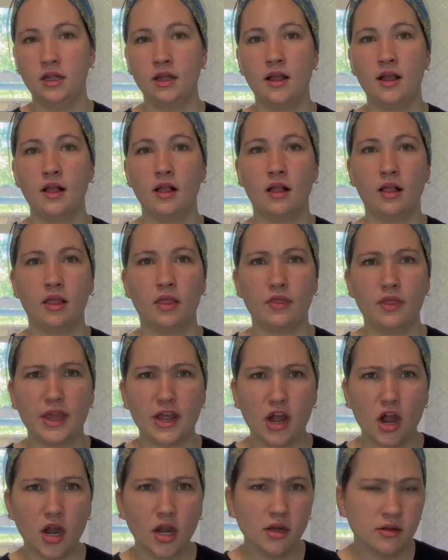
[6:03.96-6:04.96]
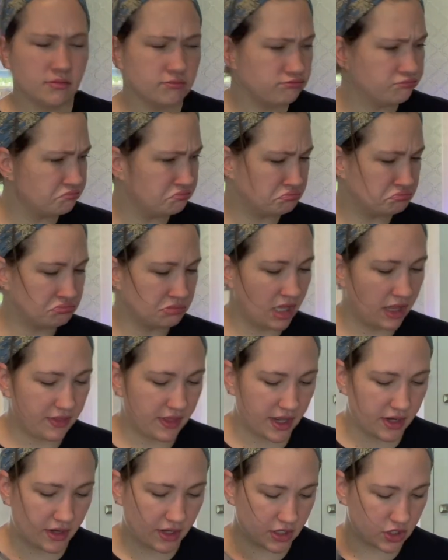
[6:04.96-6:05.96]
they are
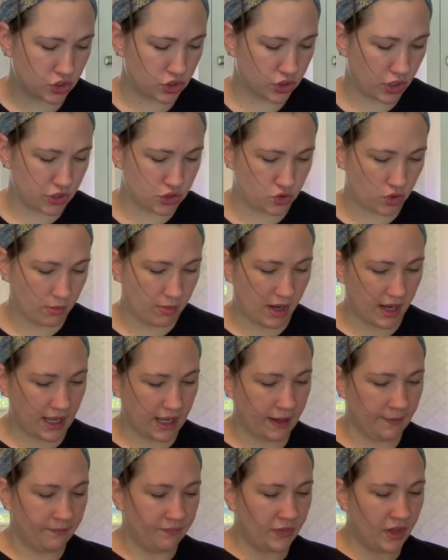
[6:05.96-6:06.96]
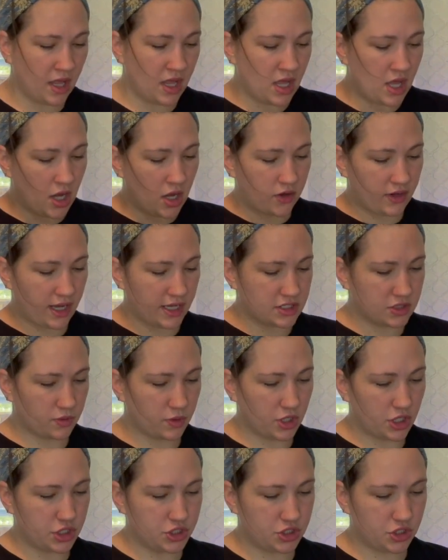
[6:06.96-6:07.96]
than a store-bought egg. Okay, so we're
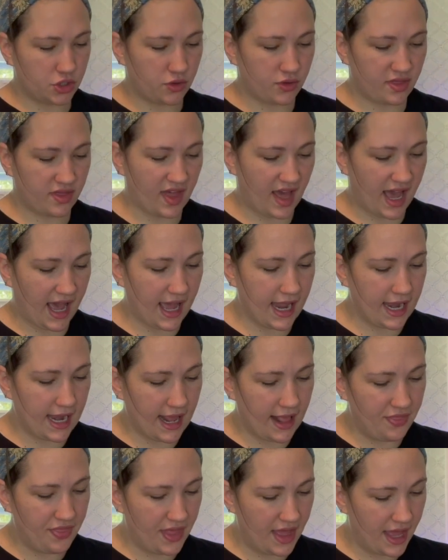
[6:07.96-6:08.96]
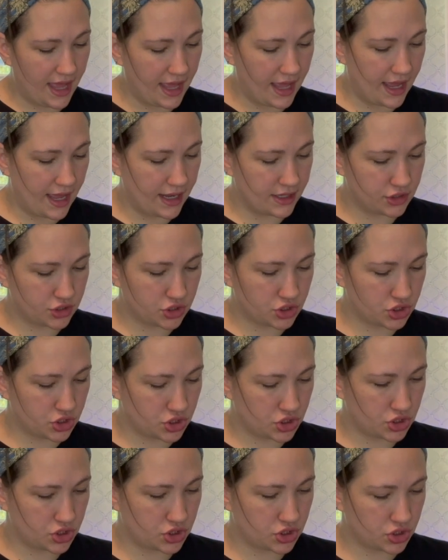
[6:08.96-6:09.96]
gonna do that, and then
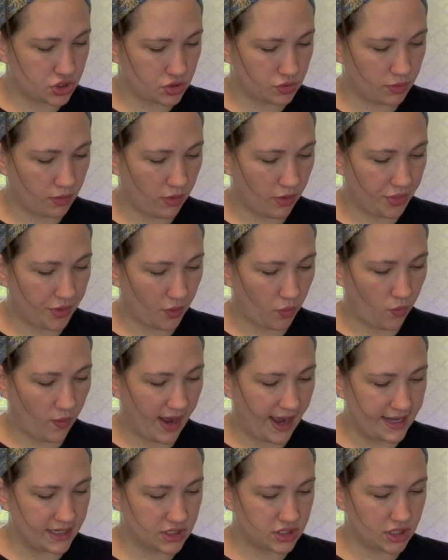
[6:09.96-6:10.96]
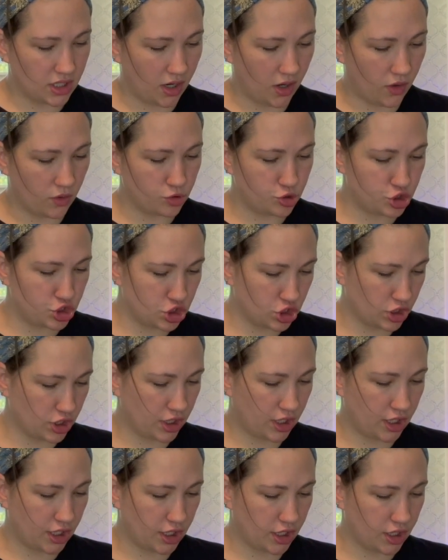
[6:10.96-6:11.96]
they're wet. So
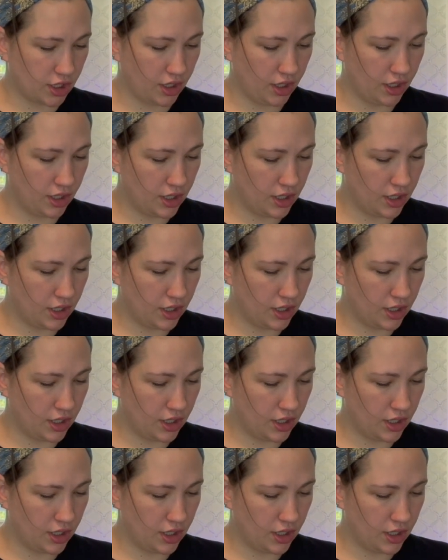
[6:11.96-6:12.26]
sugar,